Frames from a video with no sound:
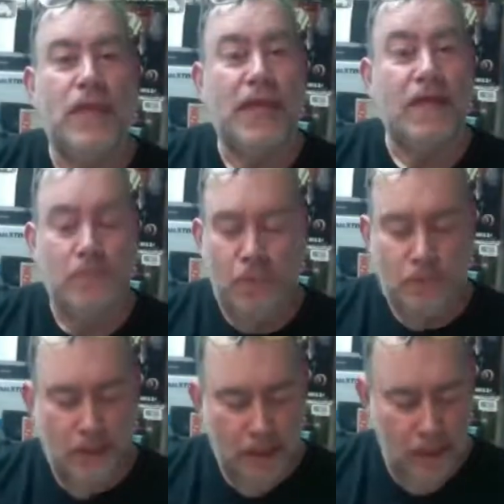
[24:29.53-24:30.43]
Naked
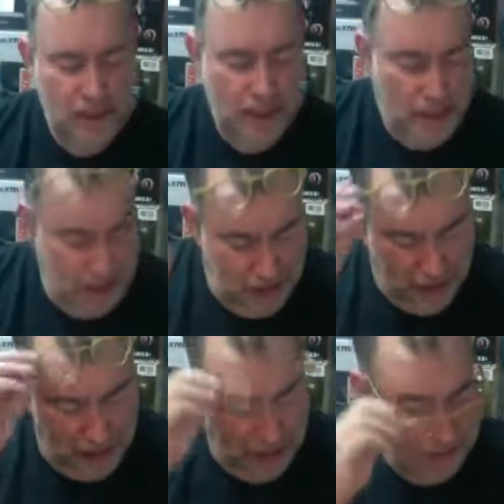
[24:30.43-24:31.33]
Music
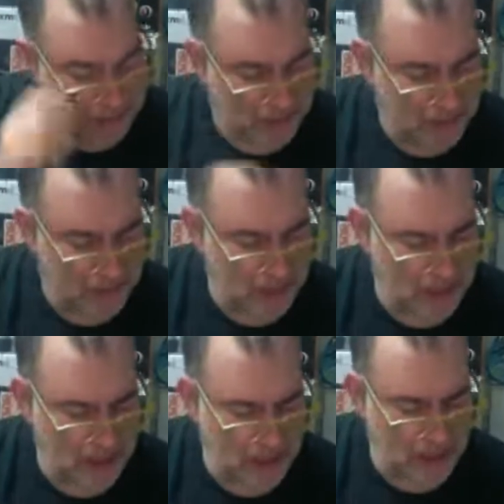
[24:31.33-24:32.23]
and
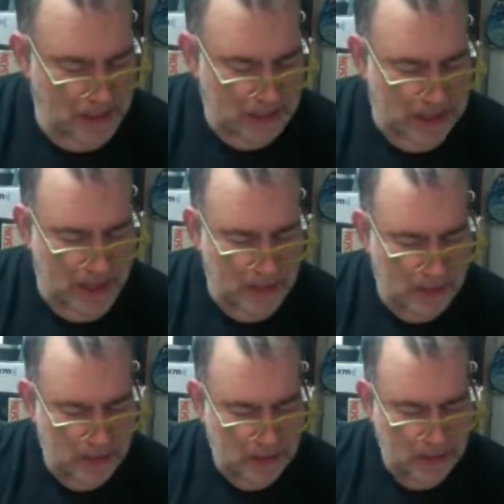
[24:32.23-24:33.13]
Les
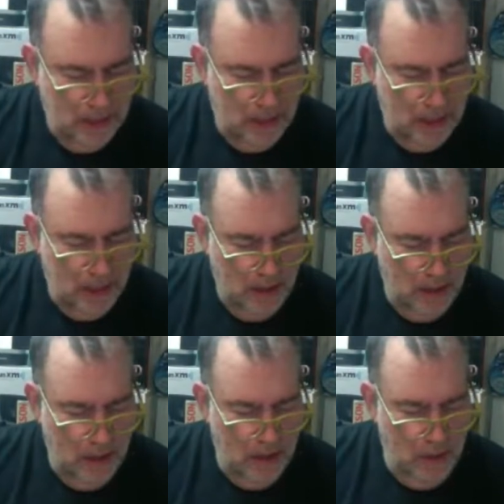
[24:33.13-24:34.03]
Gamas,
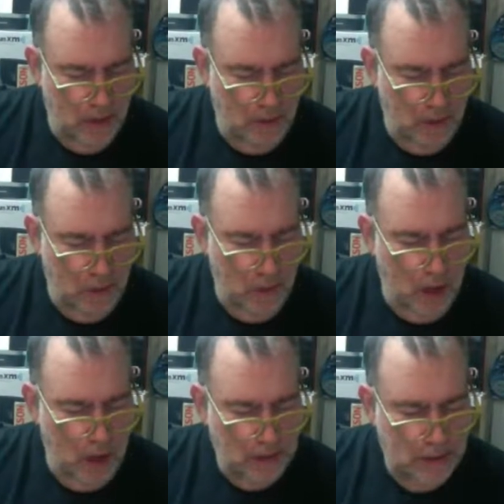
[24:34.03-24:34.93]

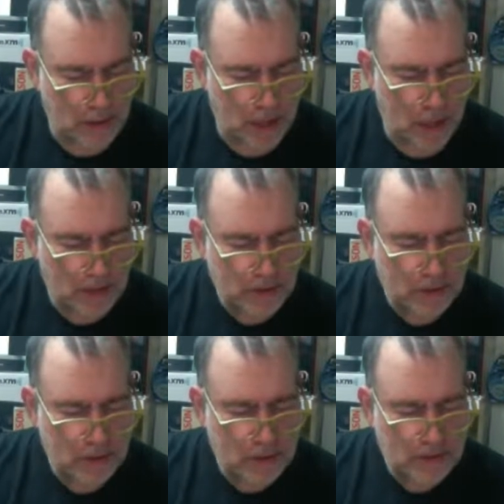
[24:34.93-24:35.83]
Wawan,
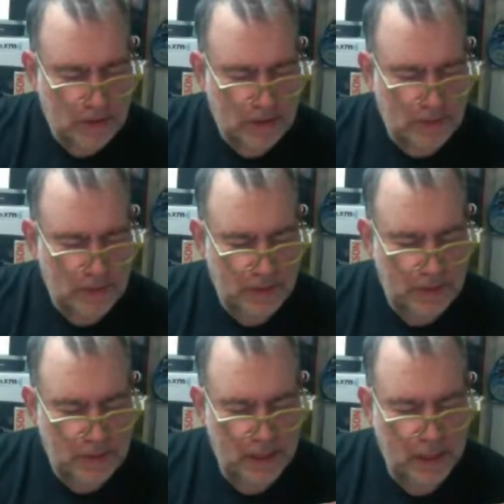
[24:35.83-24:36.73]
Oscar,
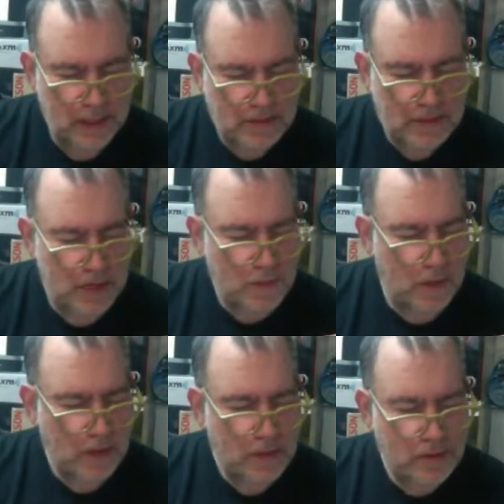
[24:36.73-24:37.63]
C-Pen,
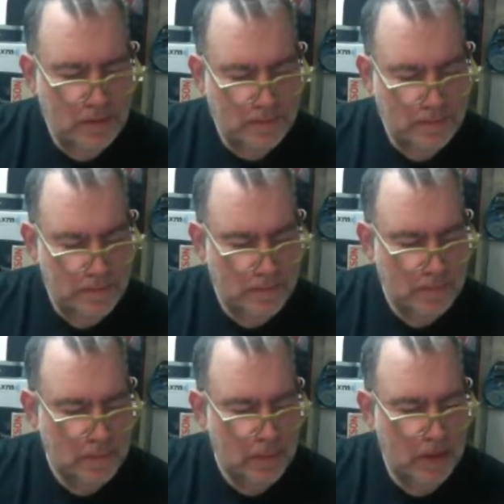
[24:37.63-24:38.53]
Sidewinder,
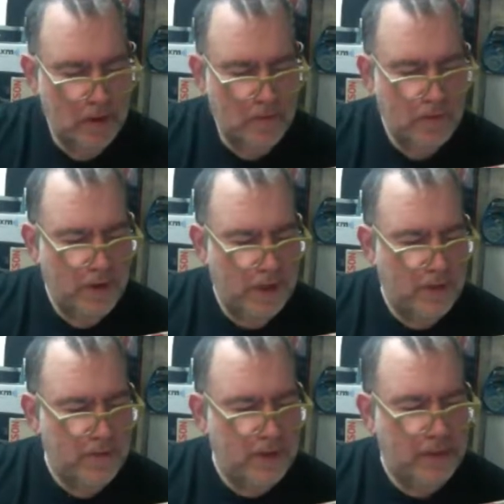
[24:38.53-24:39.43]
Fred
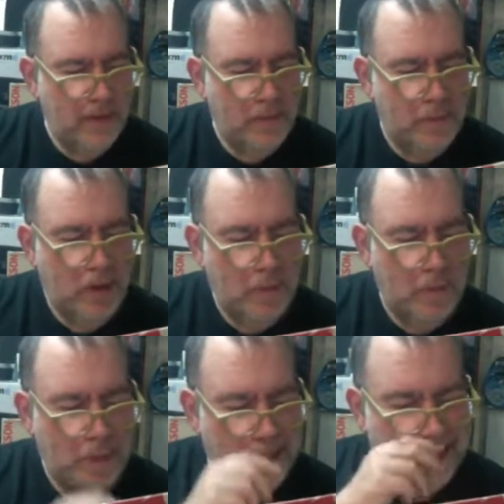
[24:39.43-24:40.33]
Everything,
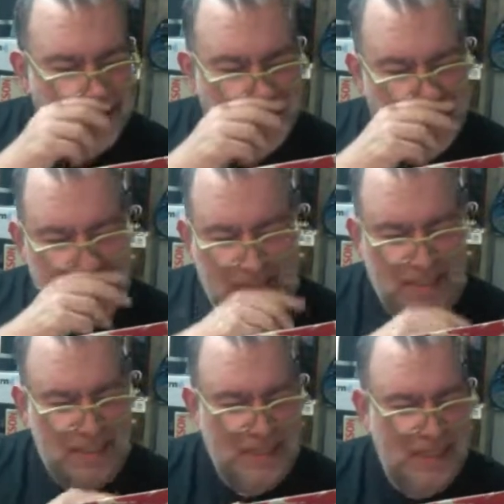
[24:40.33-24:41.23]
Problem Kids, and
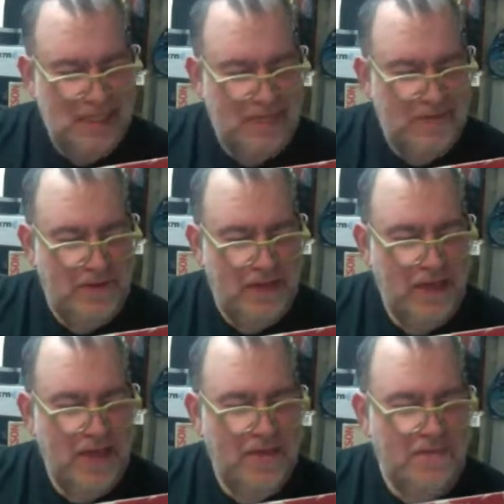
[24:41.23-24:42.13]
Steve
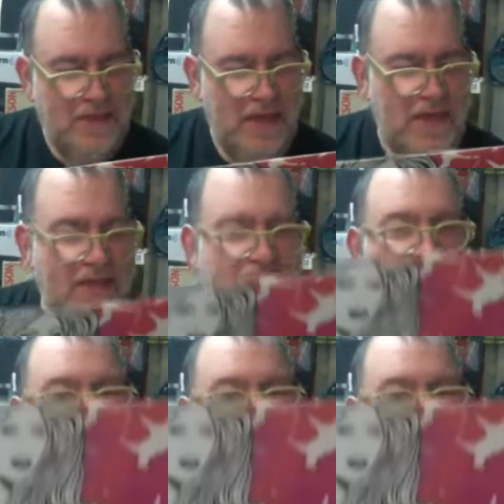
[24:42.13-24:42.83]
Van